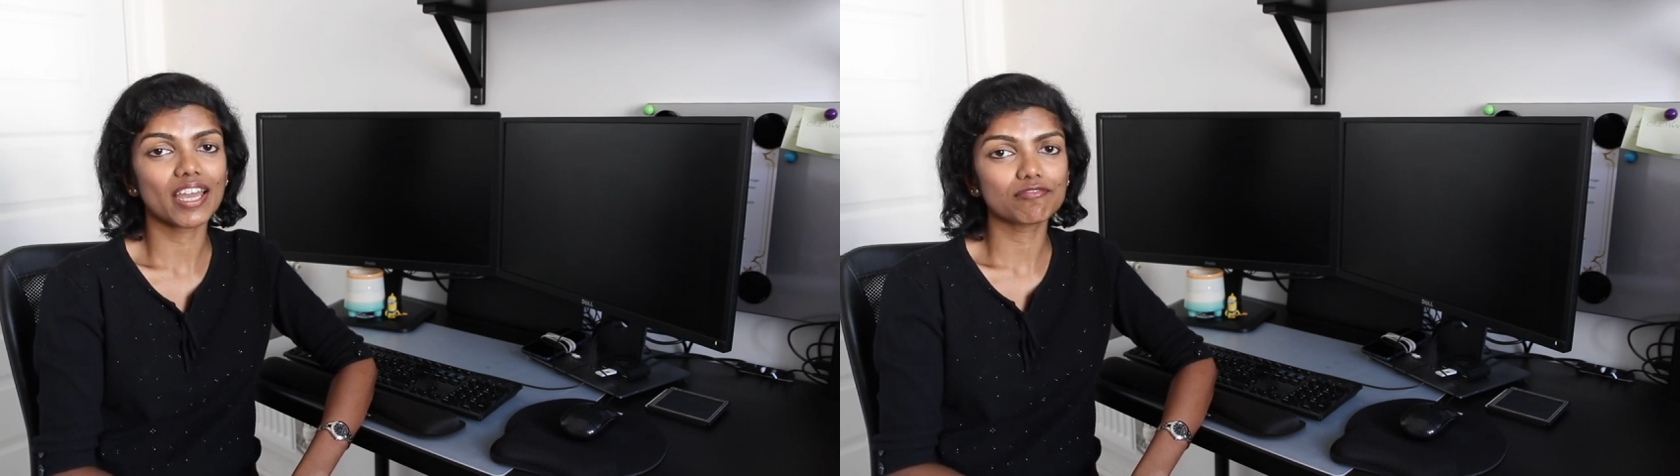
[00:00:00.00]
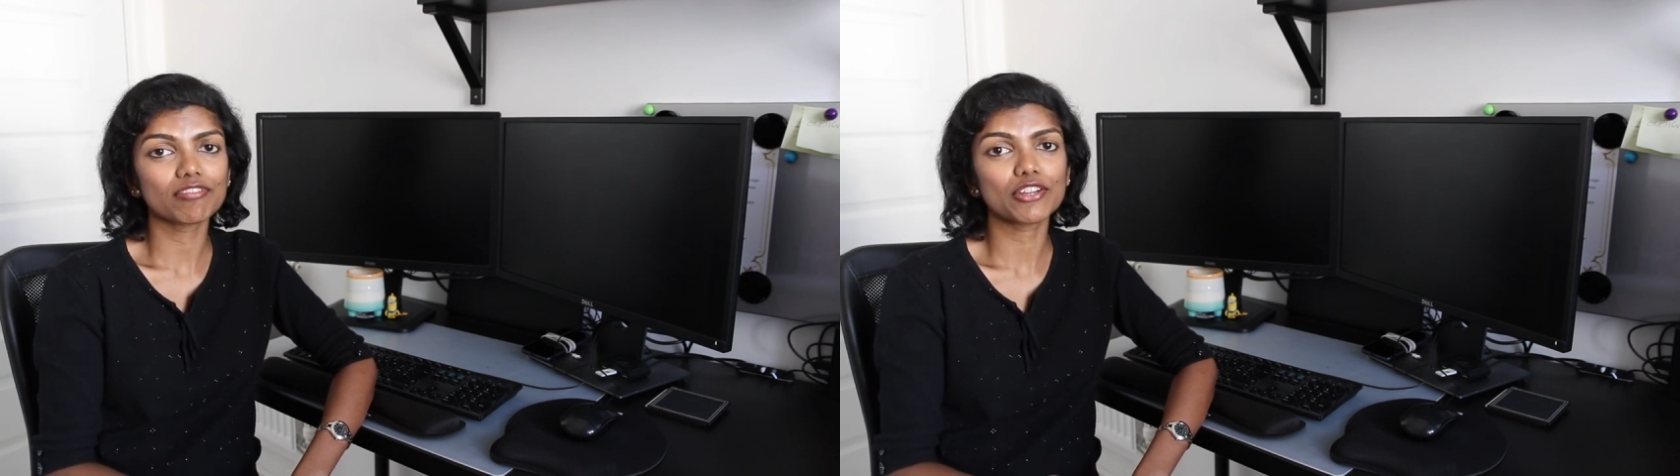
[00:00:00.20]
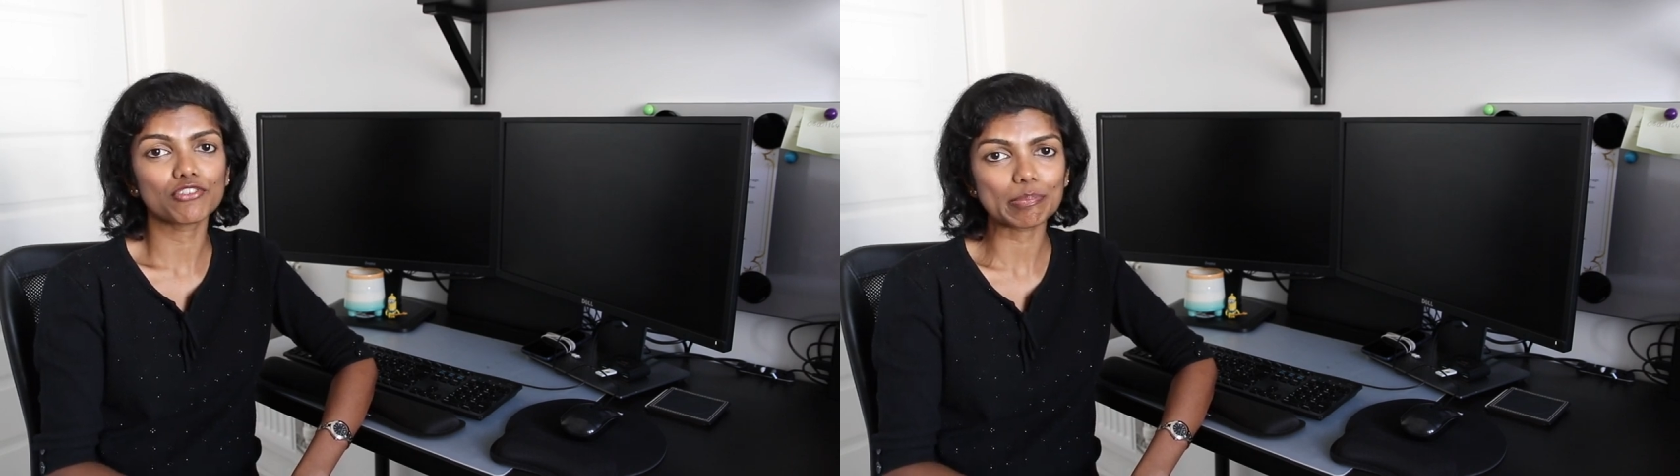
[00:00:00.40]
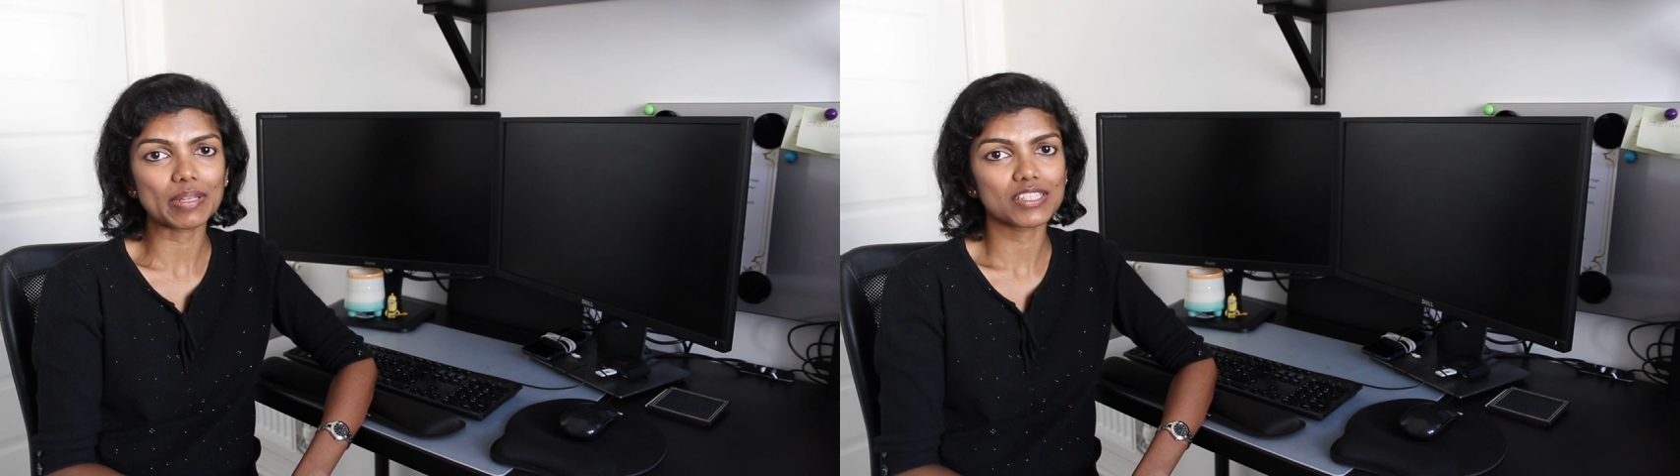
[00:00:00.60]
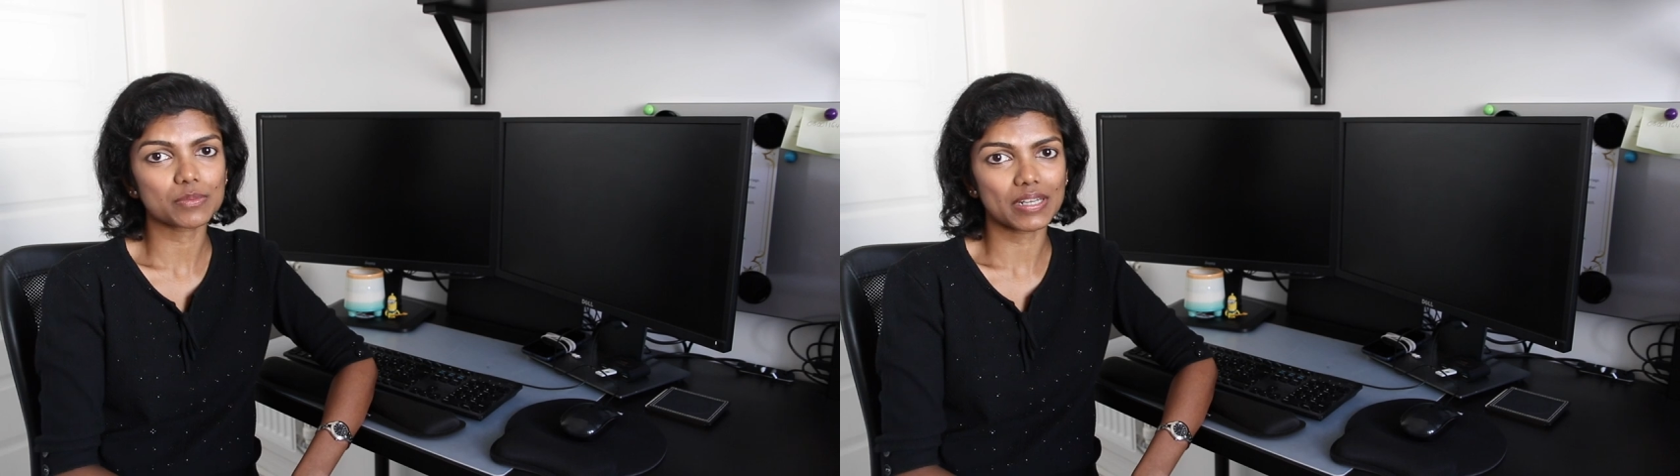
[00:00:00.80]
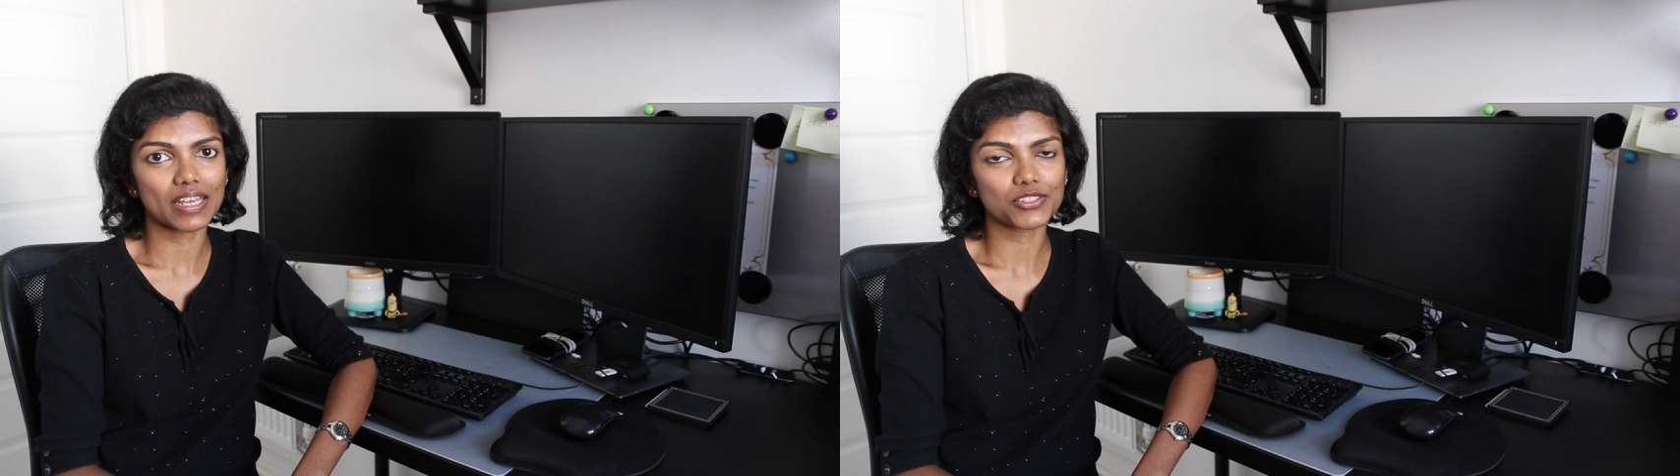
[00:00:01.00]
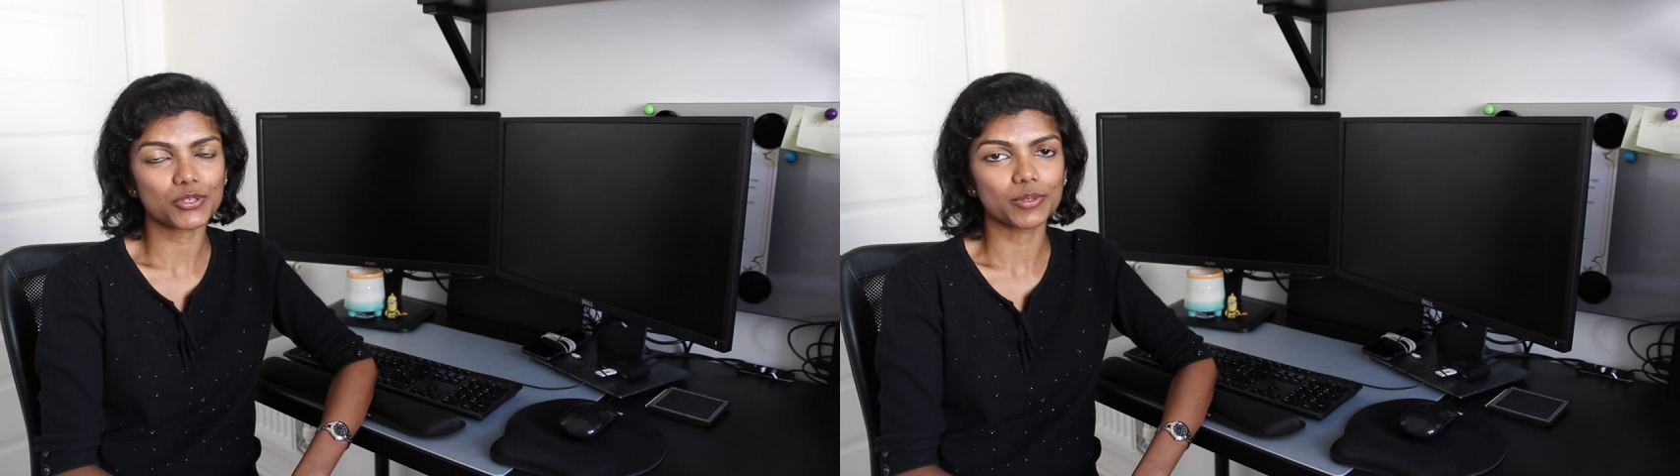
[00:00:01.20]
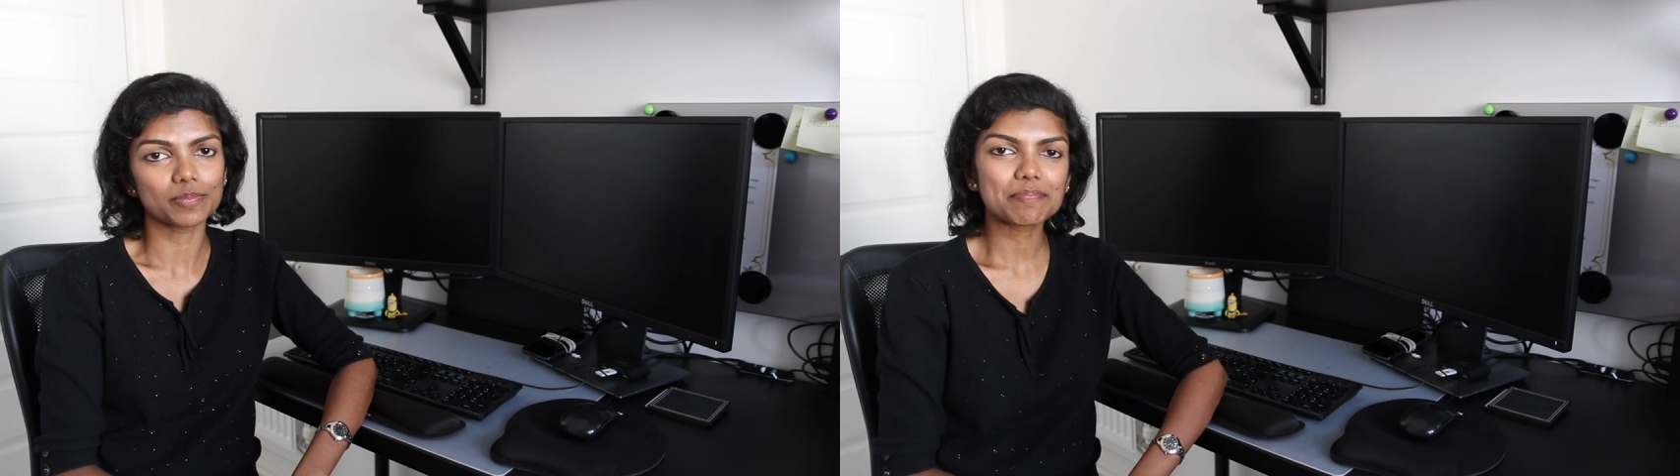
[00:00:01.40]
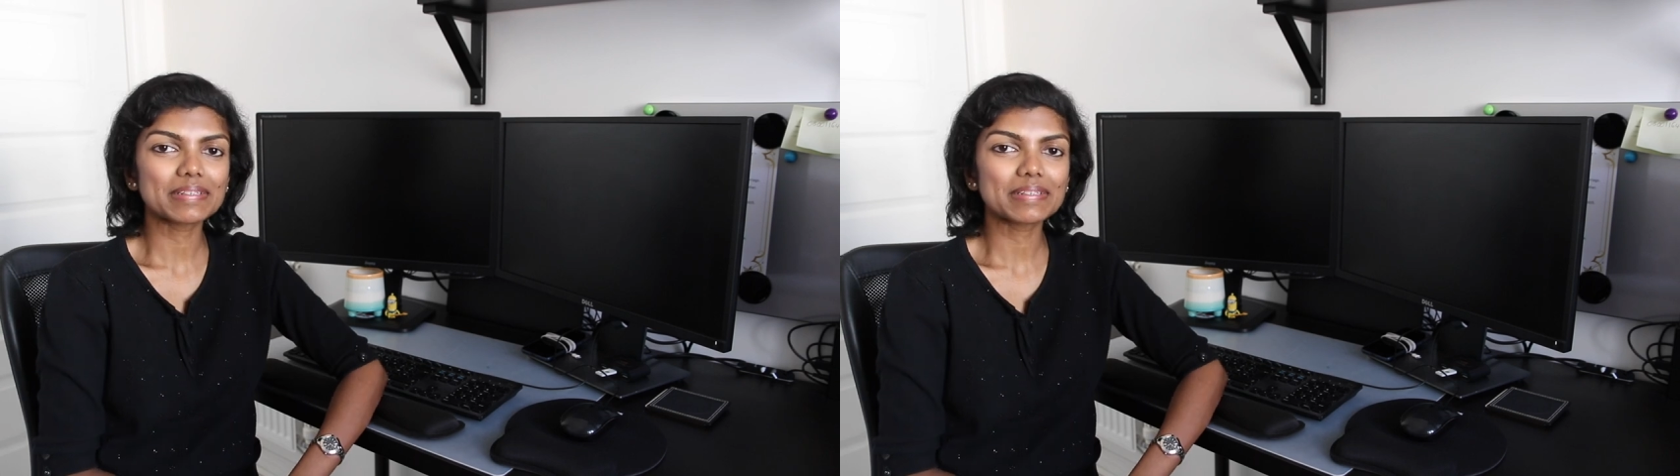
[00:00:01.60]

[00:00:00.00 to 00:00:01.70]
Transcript: can find replacement at home.